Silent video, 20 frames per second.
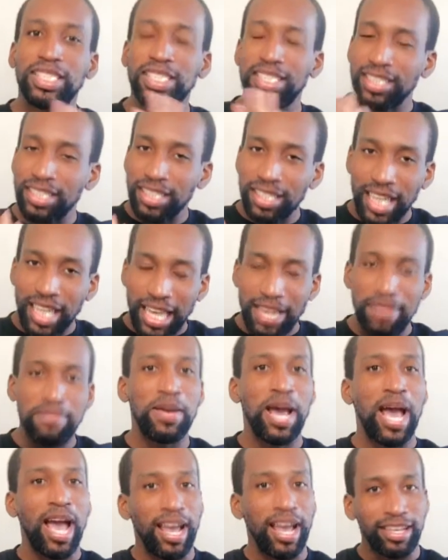laid
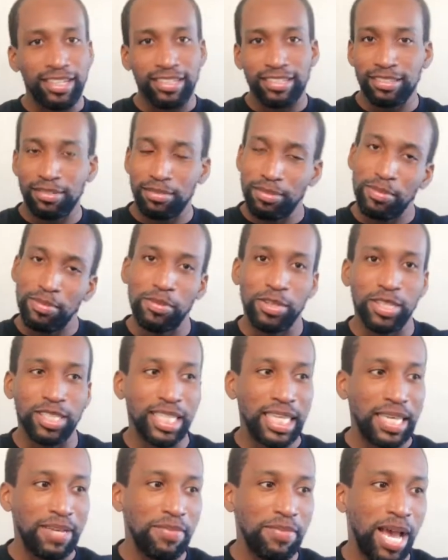back a little bit more
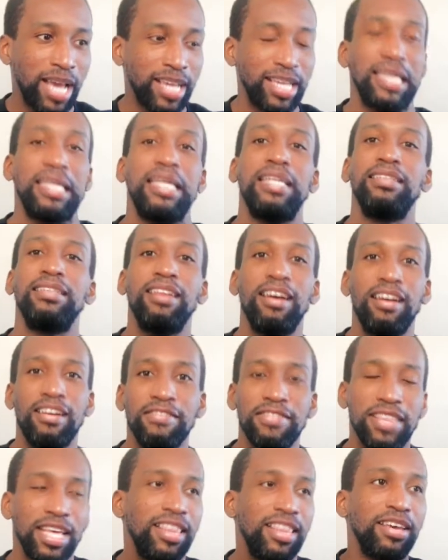laid back and i love
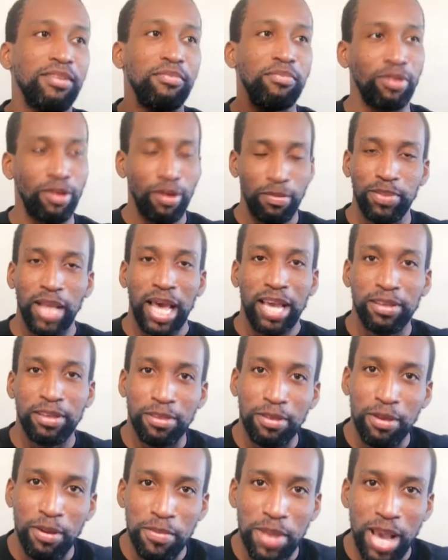that they brought
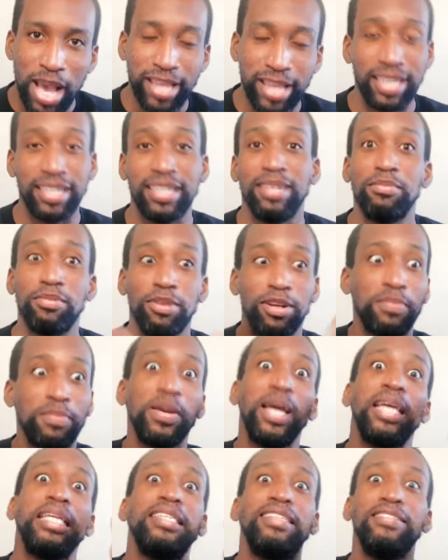blackathon back and they brought it
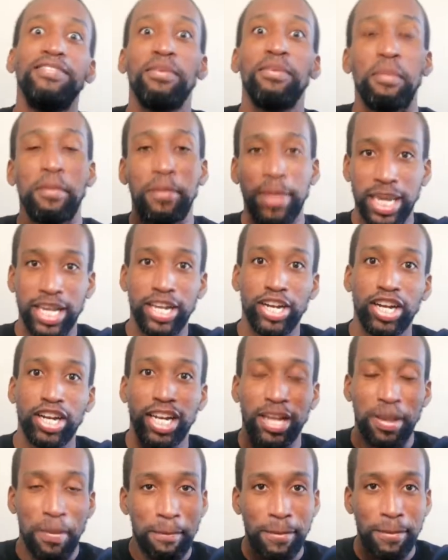back even bigger and